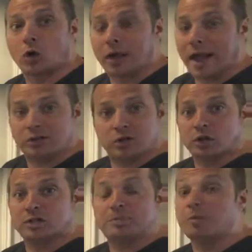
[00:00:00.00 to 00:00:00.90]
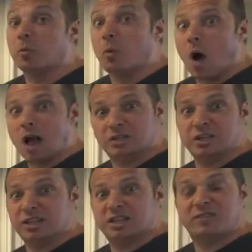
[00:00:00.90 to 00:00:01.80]
Cats and all these people
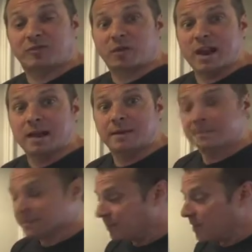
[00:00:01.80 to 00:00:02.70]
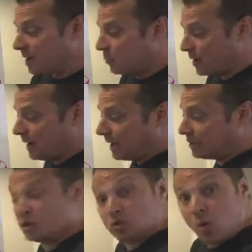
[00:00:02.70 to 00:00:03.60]
watching this freight, when it gets
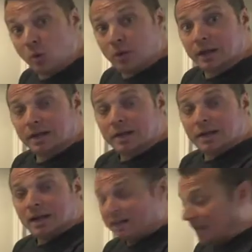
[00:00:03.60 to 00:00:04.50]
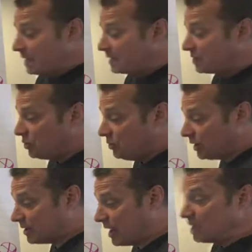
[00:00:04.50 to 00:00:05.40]
stolen,
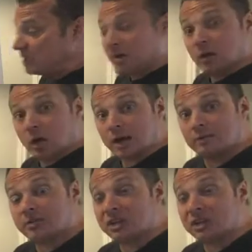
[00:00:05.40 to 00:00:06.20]
there tends to be a lot of